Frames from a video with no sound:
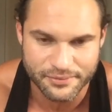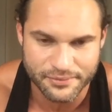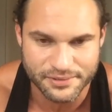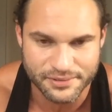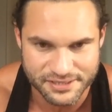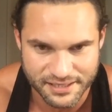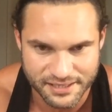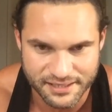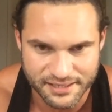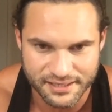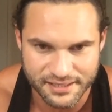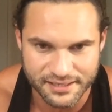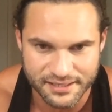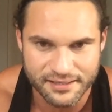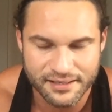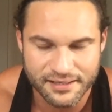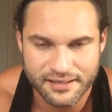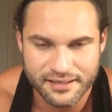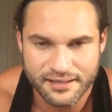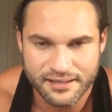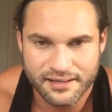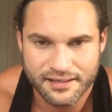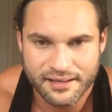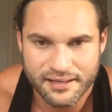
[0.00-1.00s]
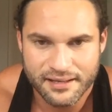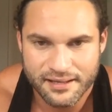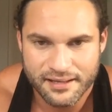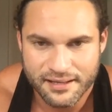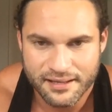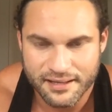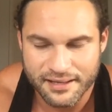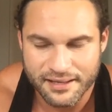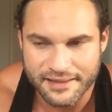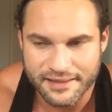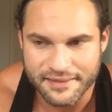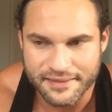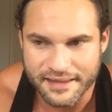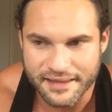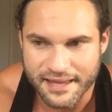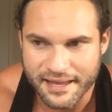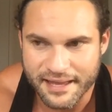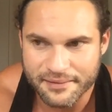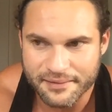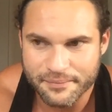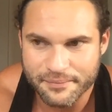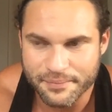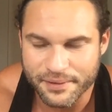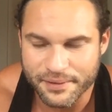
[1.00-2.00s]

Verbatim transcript: which I did in the end.